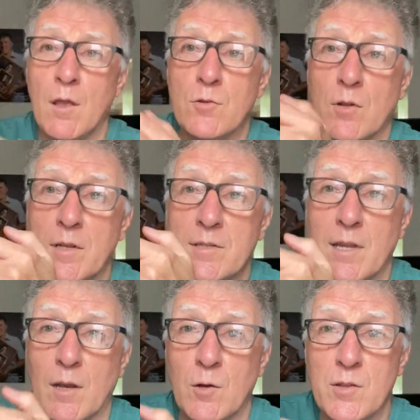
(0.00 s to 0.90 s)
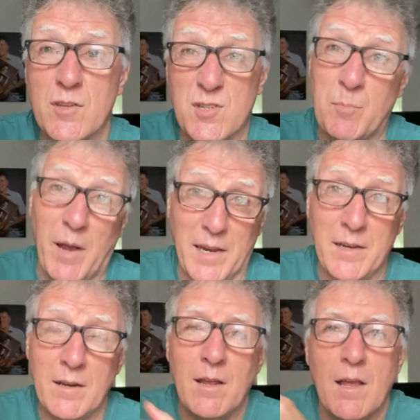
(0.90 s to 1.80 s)
So like I said, I'd look at the
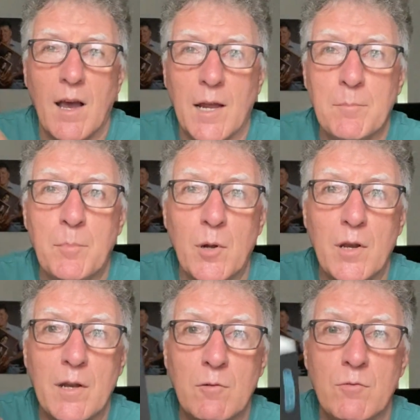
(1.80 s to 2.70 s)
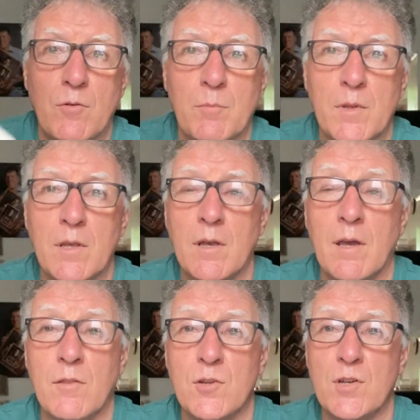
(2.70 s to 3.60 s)
spine, I'd pull it out from
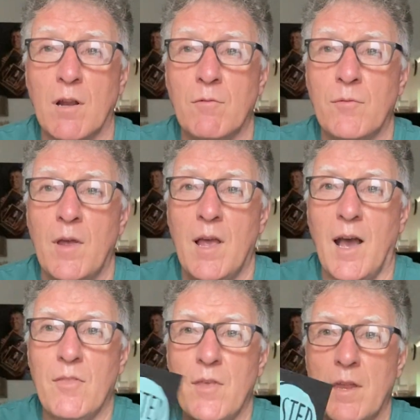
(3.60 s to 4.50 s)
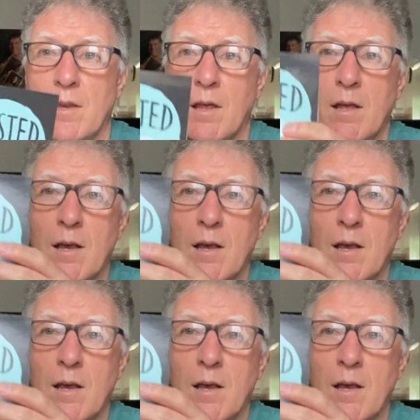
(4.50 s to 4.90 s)
the shelf, and then